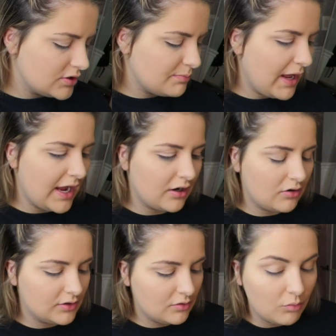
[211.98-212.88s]
just pack
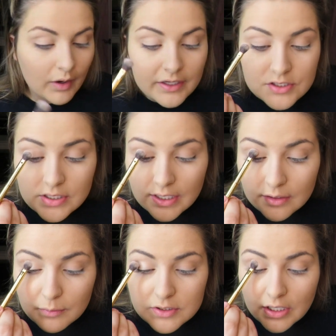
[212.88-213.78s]
on the white
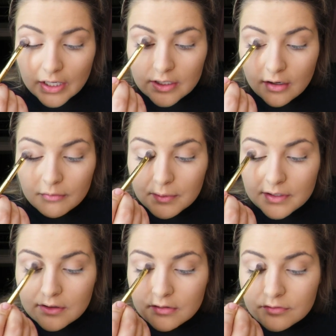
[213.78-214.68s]
shade, which I got
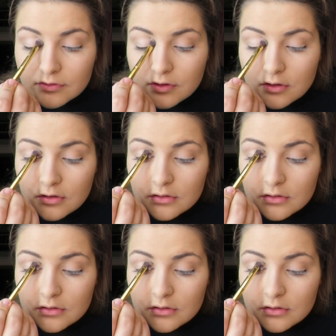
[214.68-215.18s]
rid of